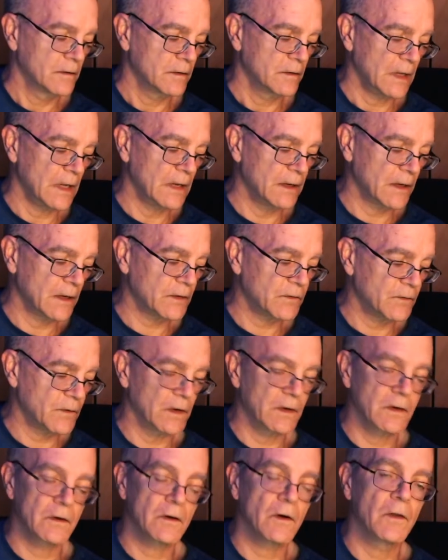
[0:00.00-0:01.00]
Index
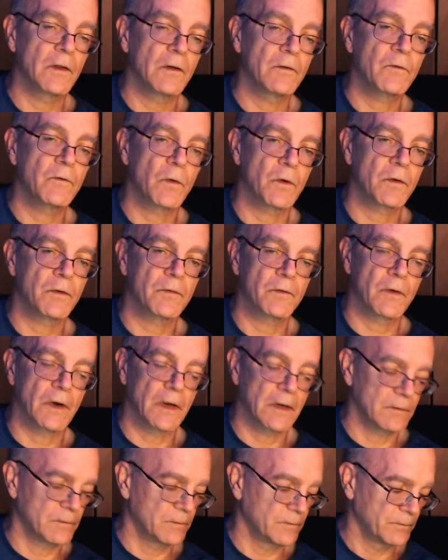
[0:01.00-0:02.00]
finger on the 4th
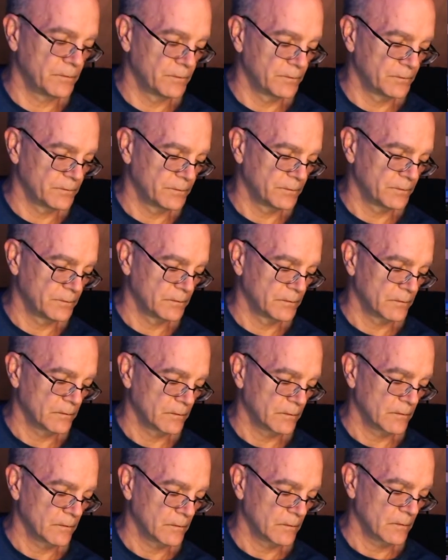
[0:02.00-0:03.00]
fret.
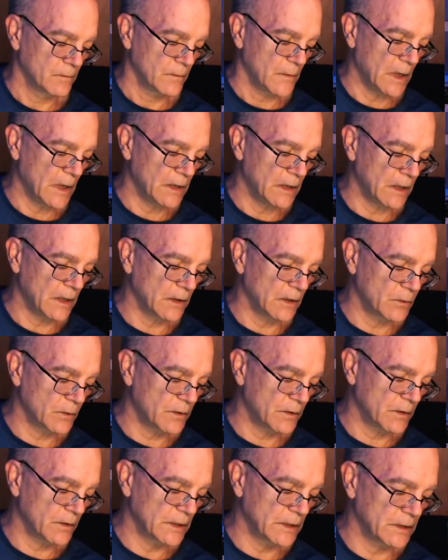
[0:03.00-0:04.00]
And end with
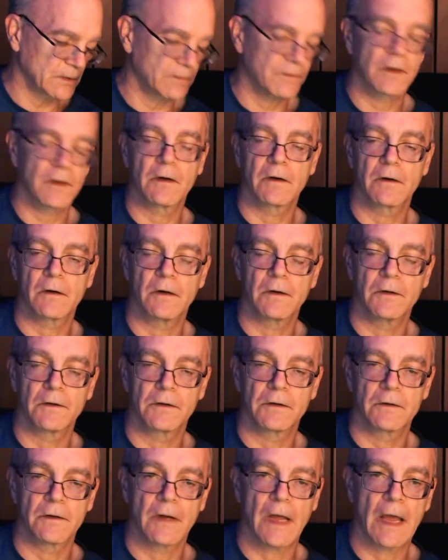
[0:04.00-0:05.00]
the little finger on
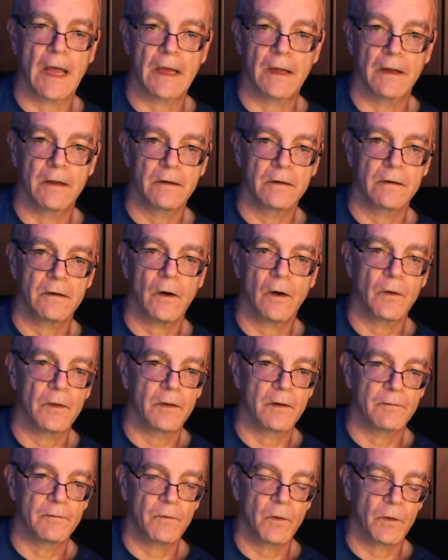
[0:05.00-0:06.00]
your A on
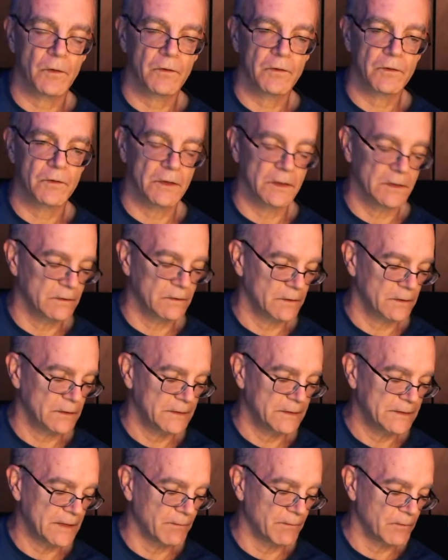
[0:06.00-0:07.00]
the 4th string,
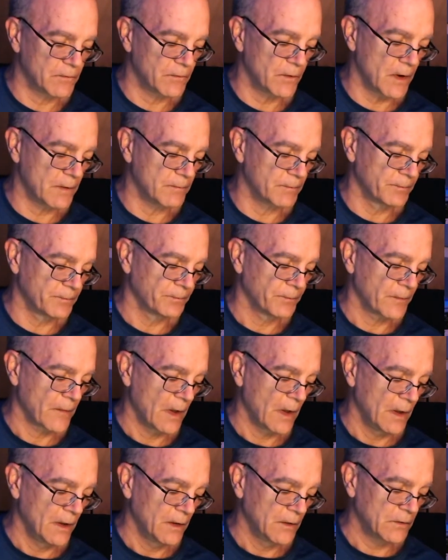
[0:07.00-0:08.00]
7th fret.
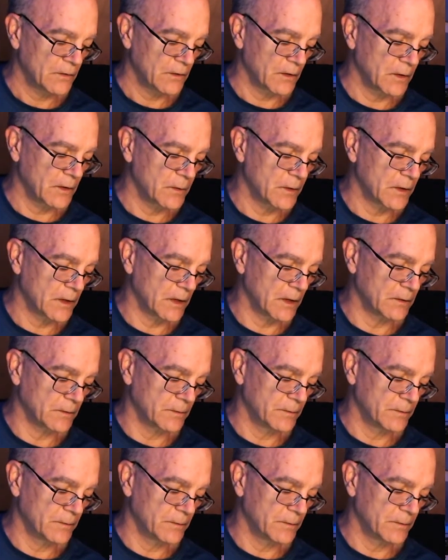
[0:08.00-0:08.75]
So here we go.